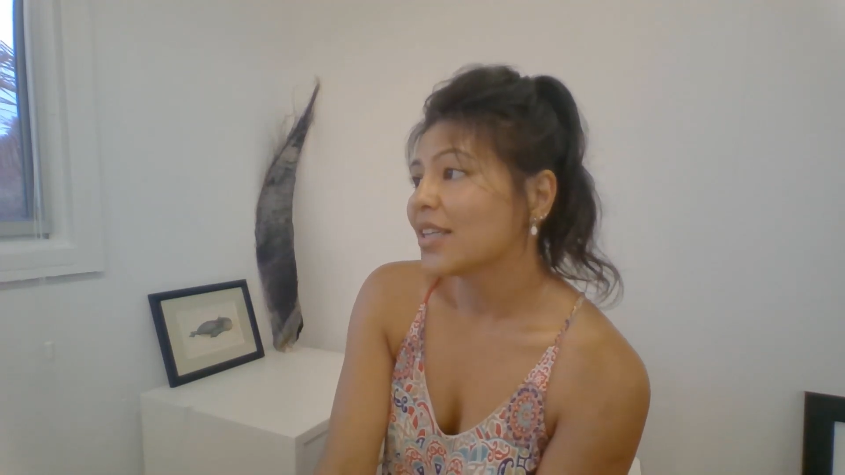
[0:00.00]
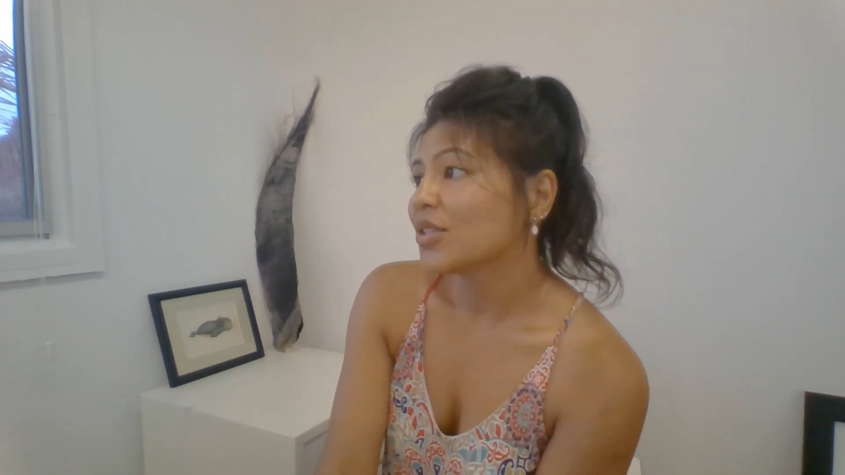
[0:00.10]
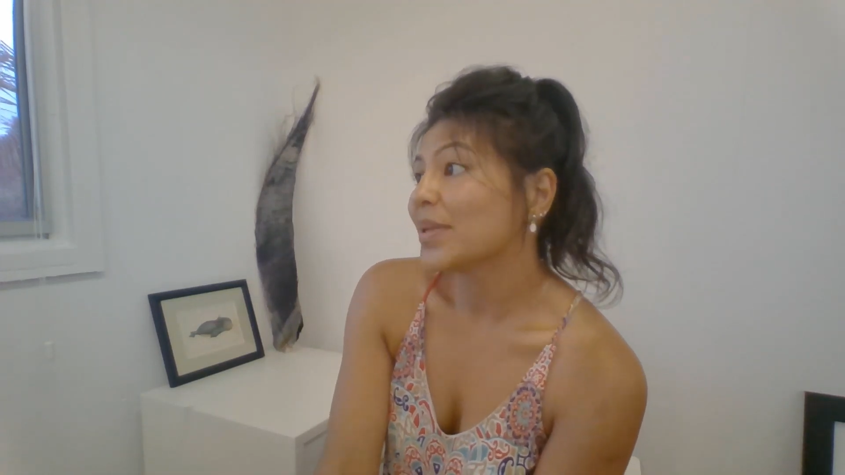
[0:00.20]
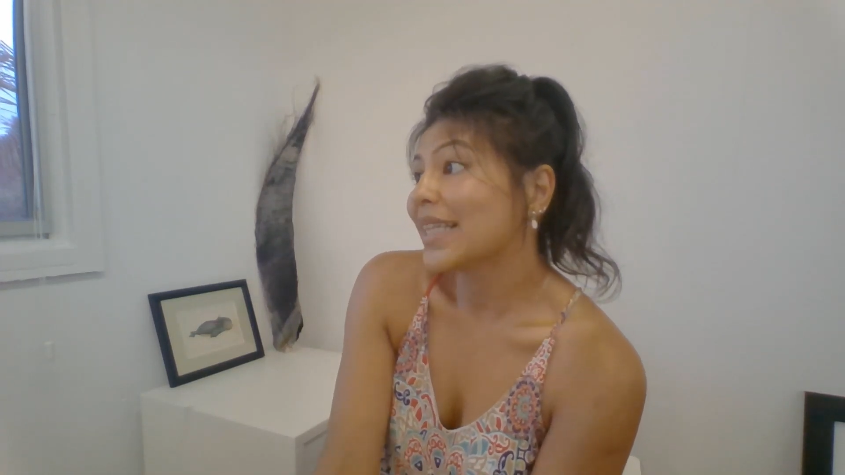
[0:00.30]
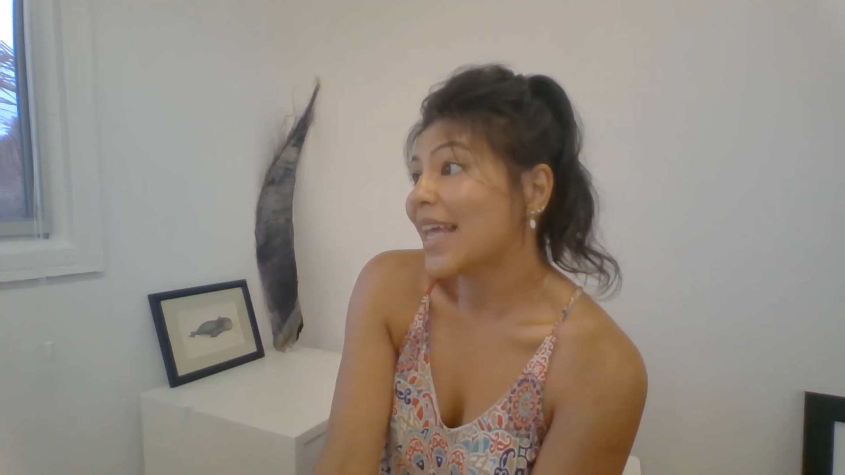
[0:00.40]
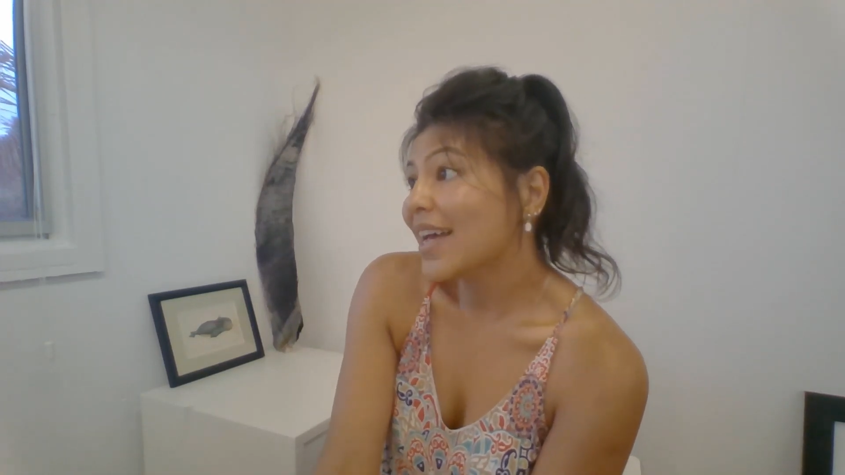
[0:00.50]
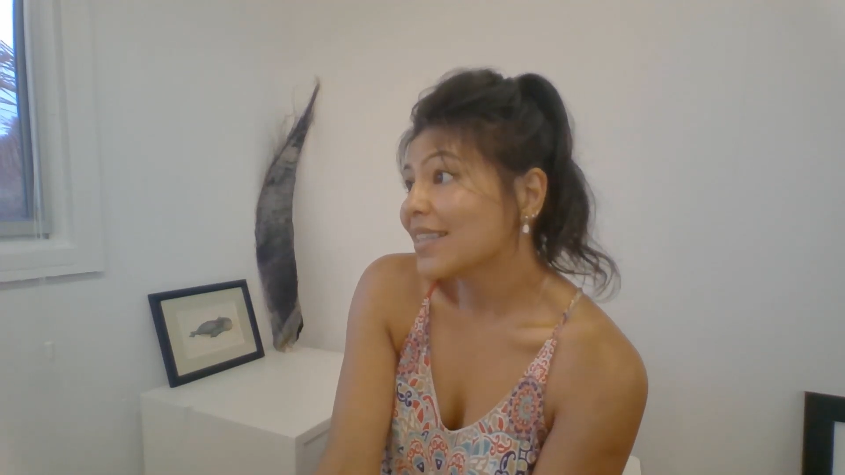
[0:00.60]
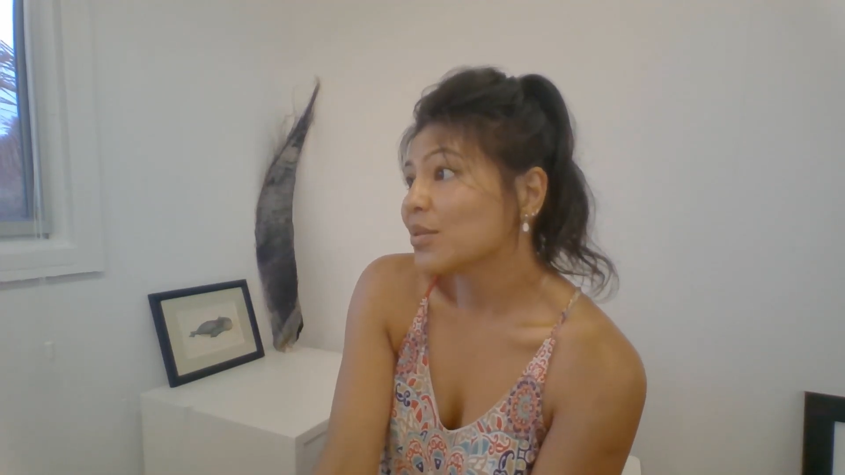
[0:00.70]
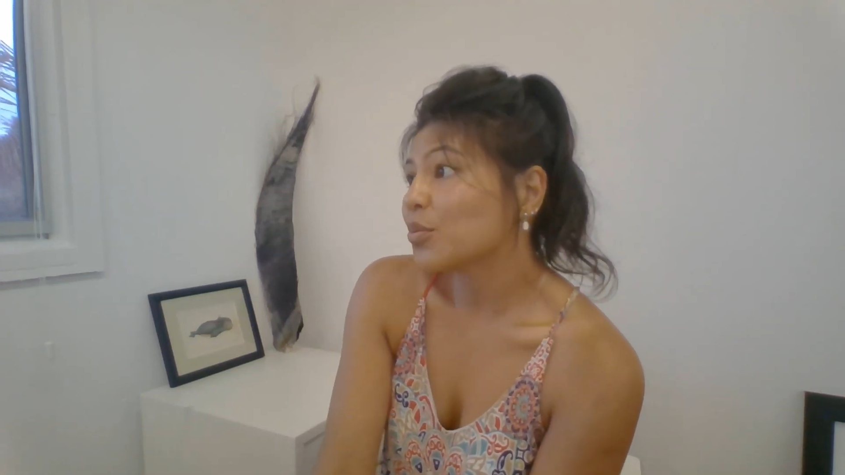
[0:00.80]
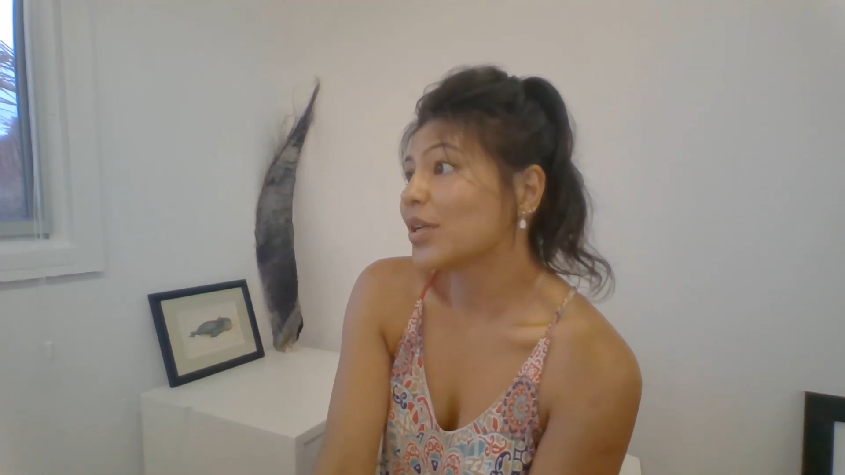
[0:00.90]
So with
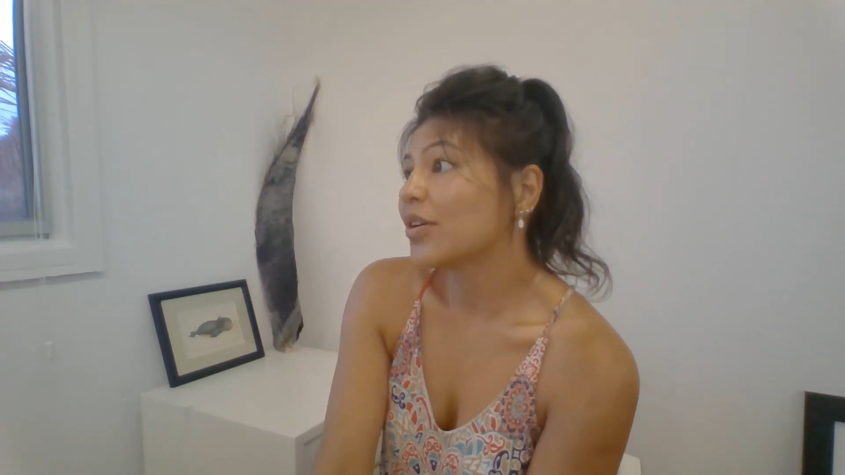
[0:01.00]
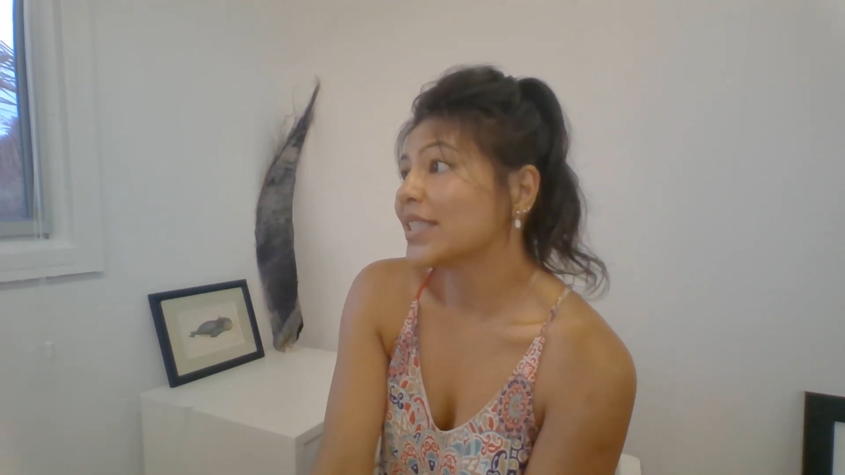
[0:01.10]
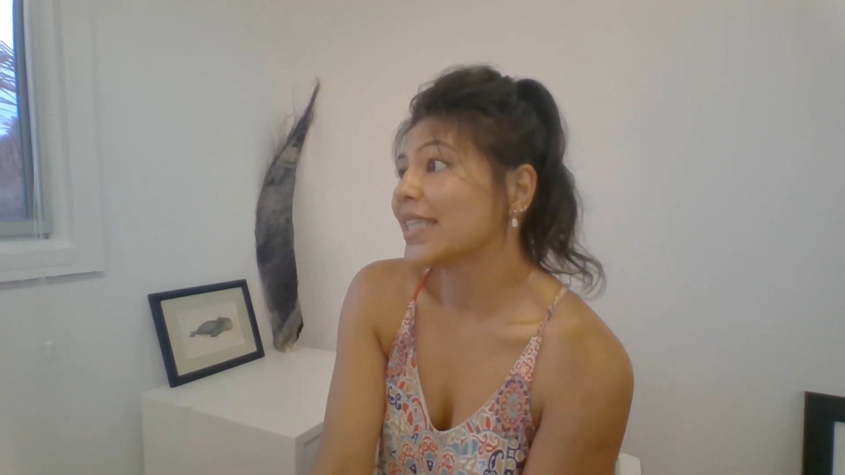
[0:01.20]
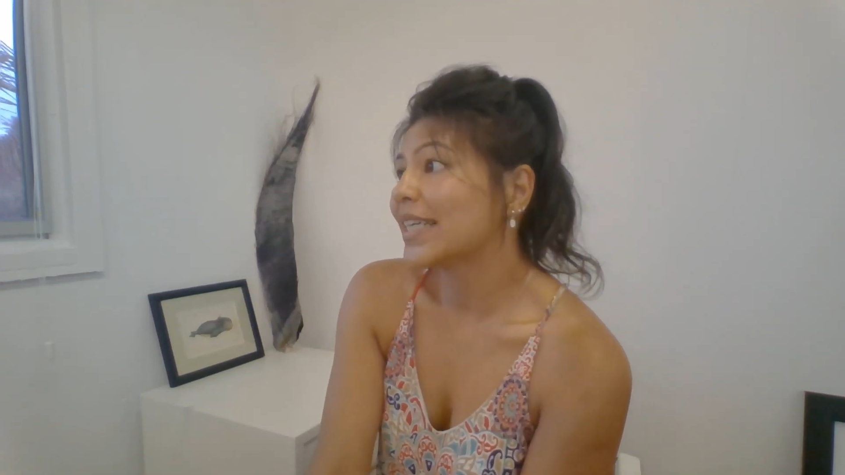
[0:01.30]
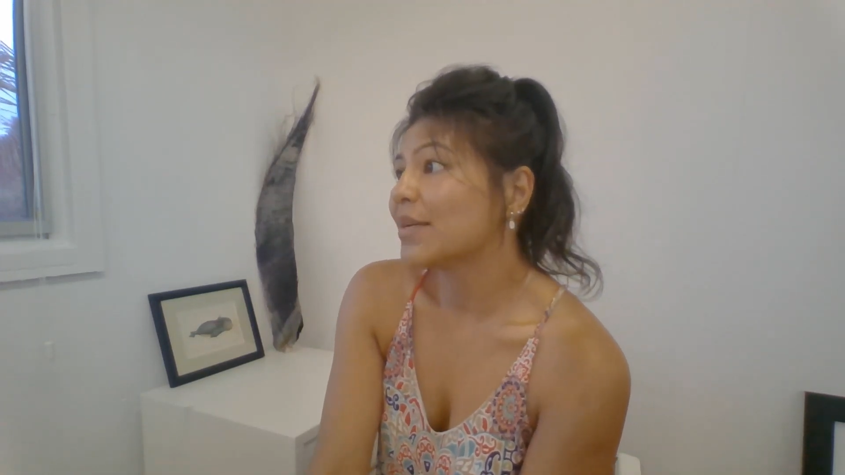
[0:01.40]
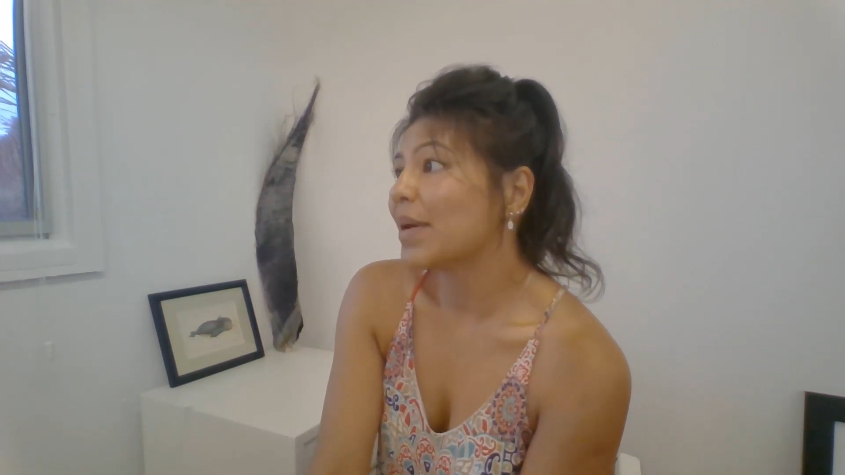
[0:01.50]
Lars, we got to learn